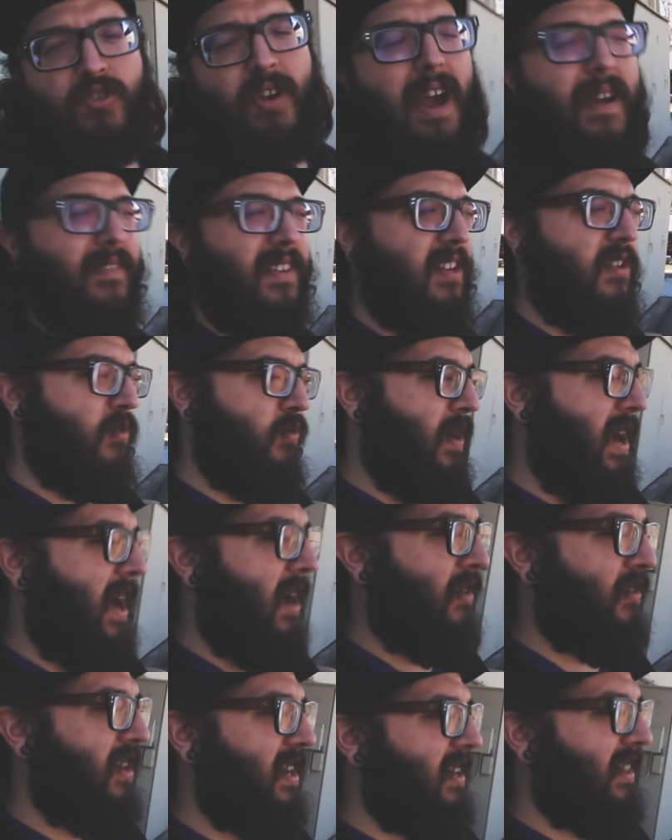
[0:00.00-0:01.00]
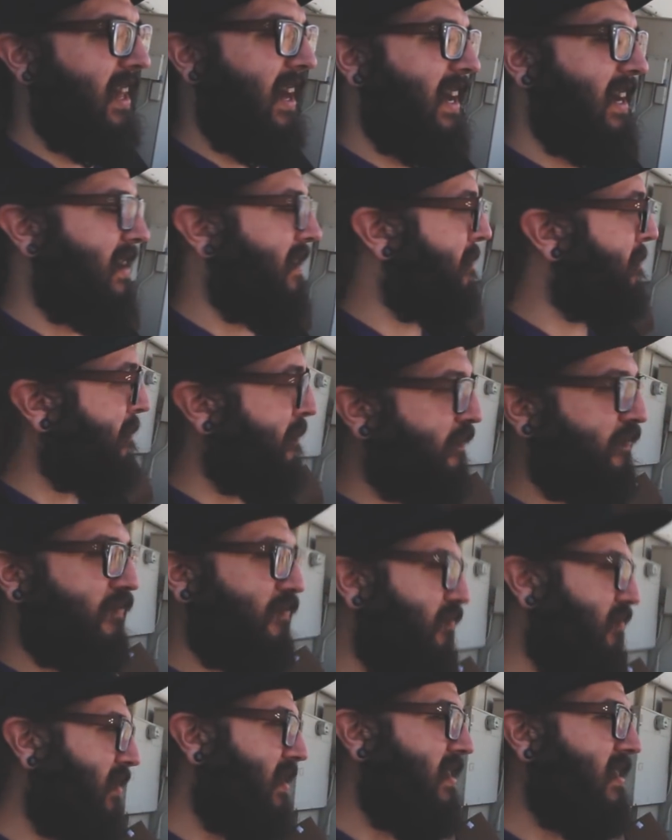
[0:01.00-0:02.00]
driving it around, and like,
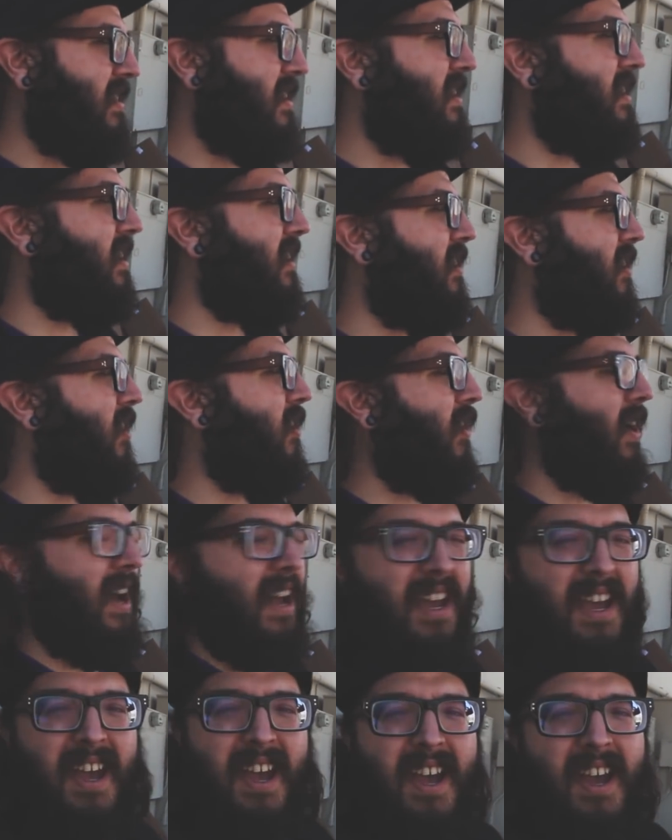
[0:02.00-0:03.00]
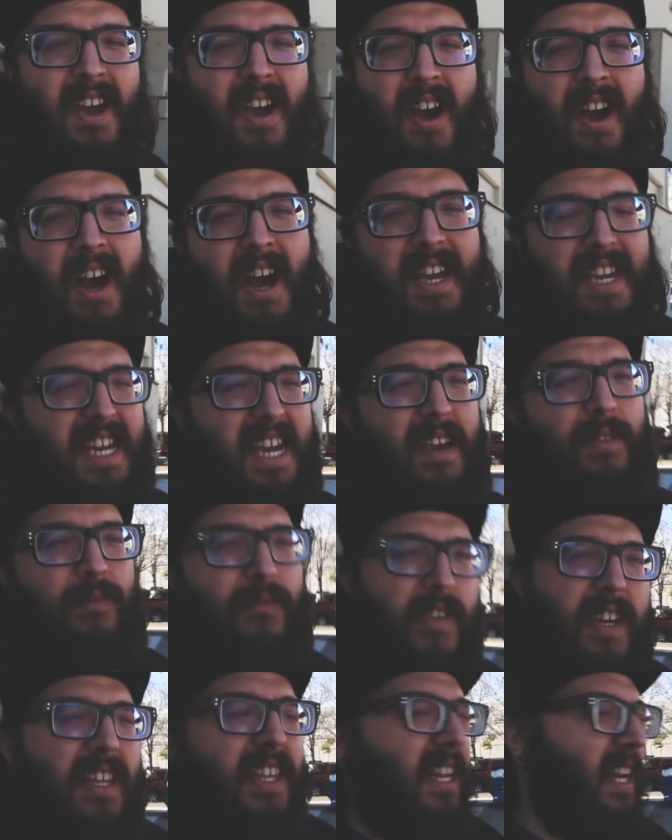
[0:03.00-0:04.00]
you know, I kept
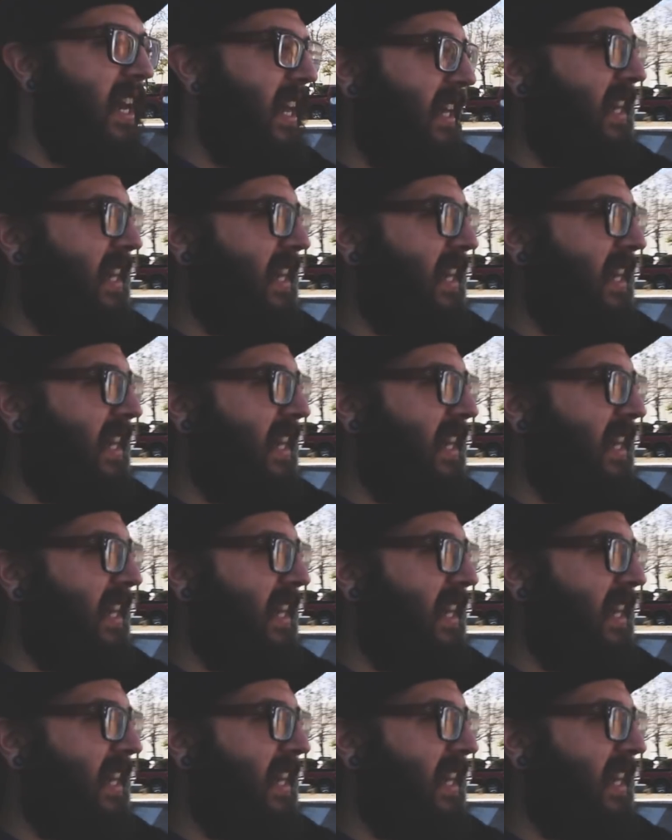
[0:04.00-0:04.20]
feeling it,